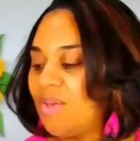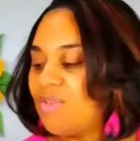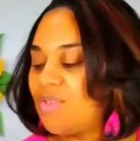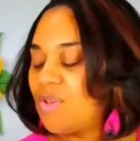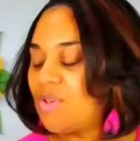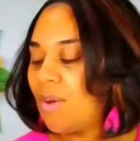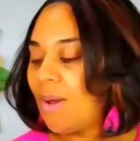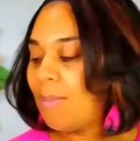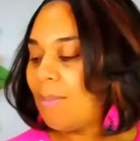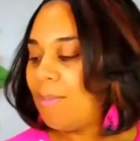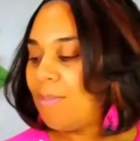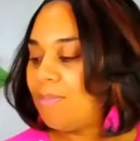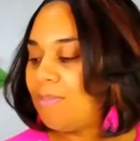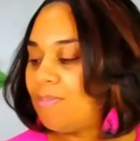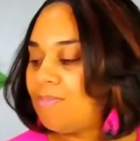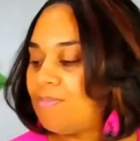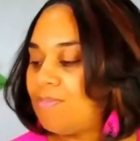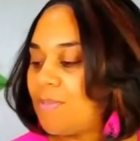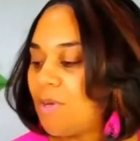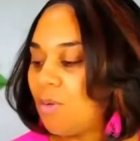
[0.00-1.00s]
So I
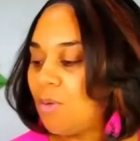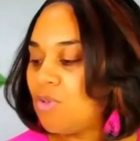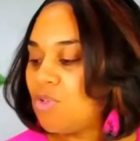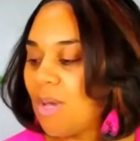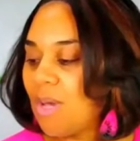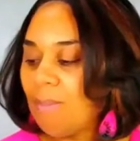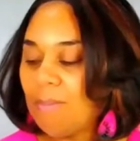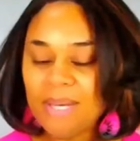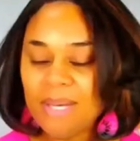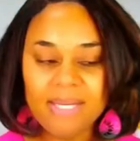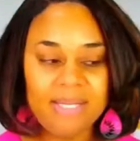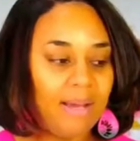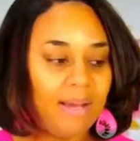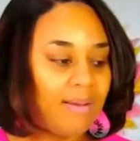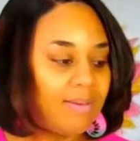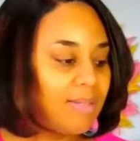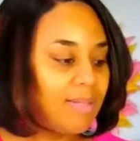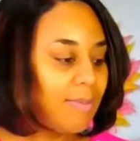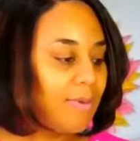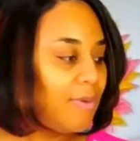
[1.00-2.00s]
told you I picked
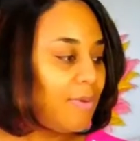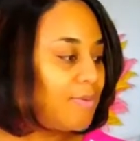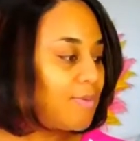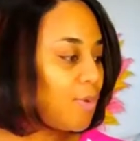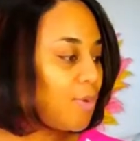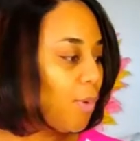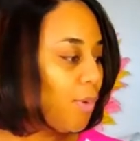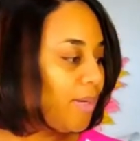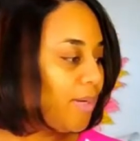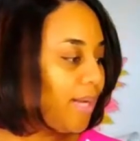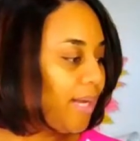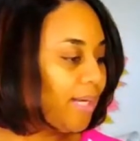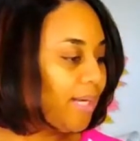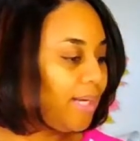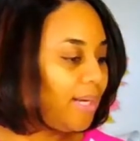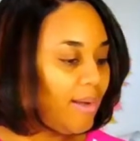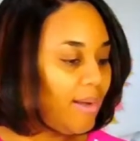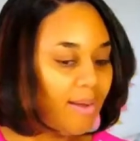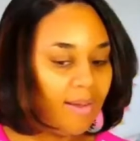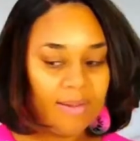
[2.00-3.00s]
out some of those coordinating
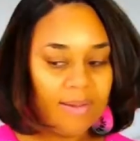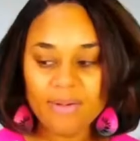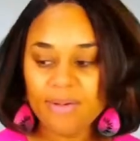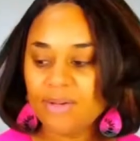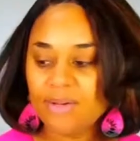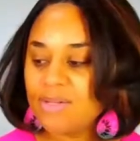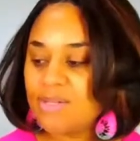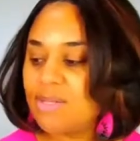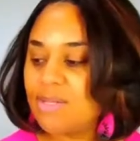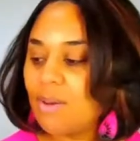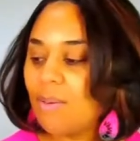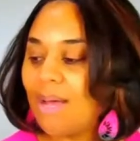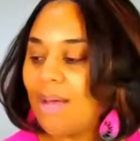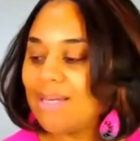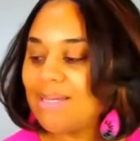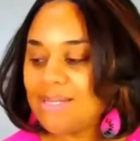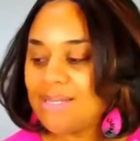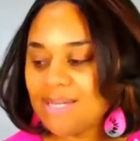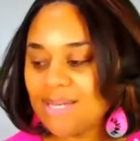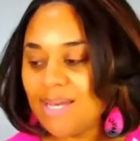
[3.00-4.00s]
colors. So
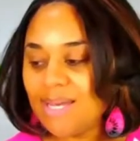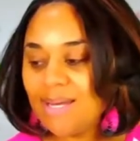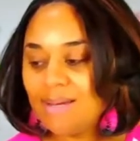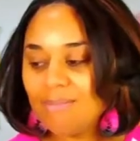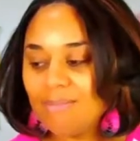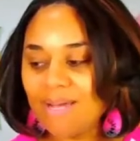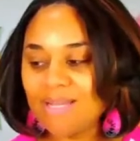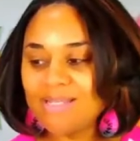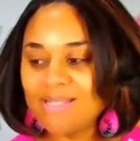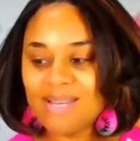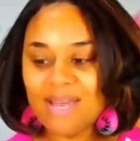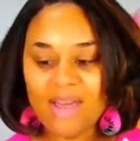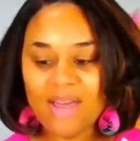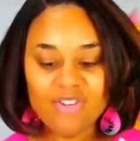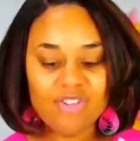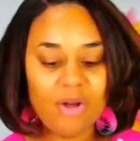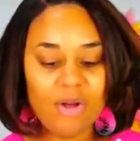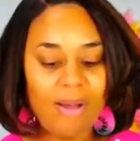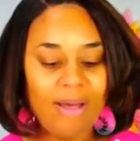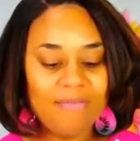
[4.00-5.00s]
I did in my
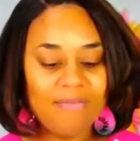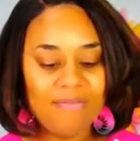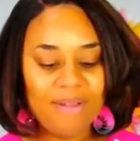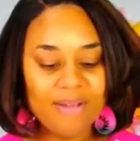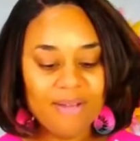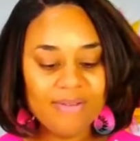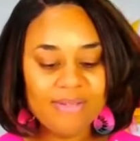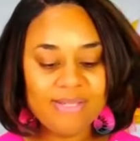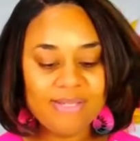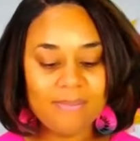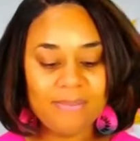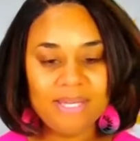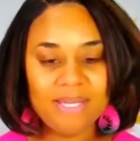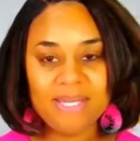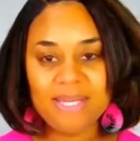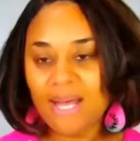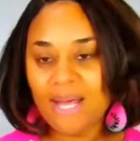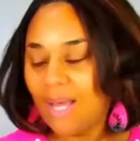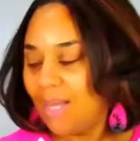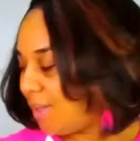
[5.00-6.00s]
stash, y'all. I found some
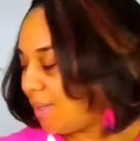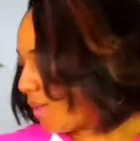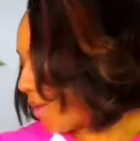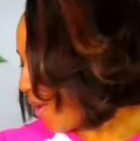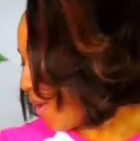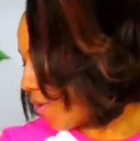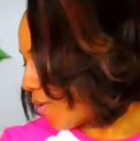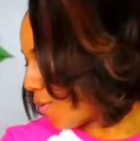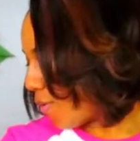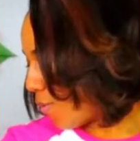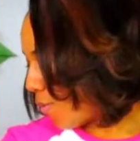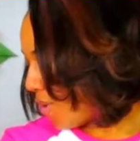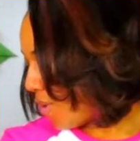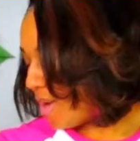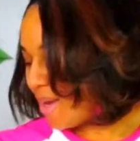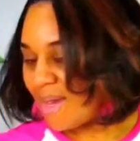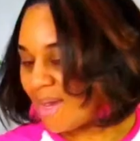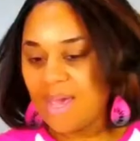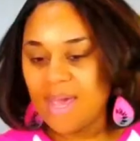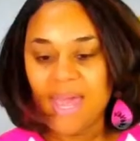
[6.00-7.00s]
yellow,
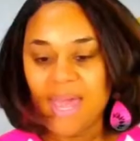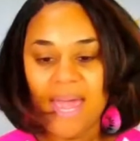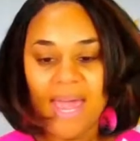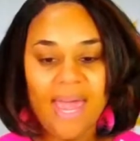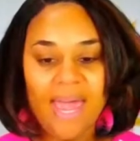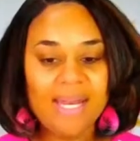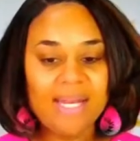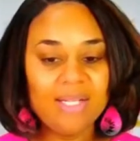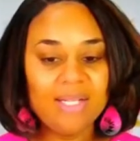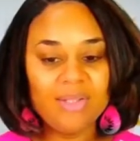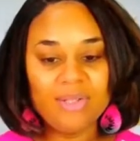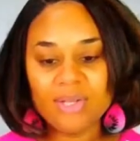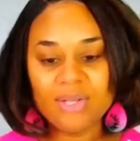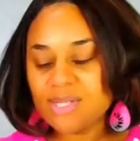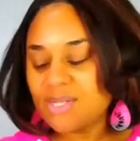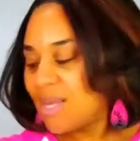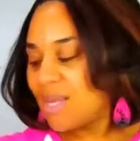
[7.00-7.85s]
and it looks